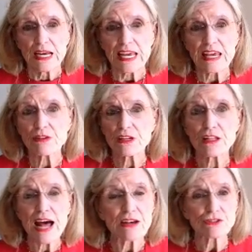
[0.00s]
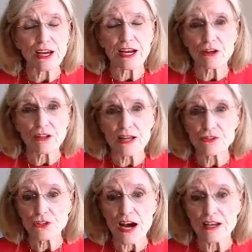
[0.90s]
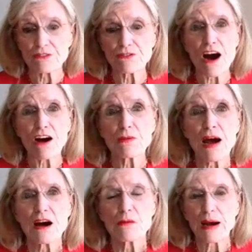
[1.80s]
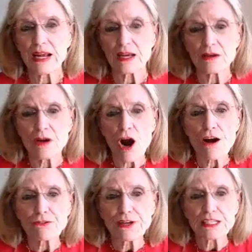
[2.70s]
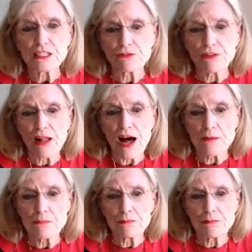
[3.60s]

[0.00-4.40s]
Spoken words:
Even Alaska Airlines got involved by offering to fly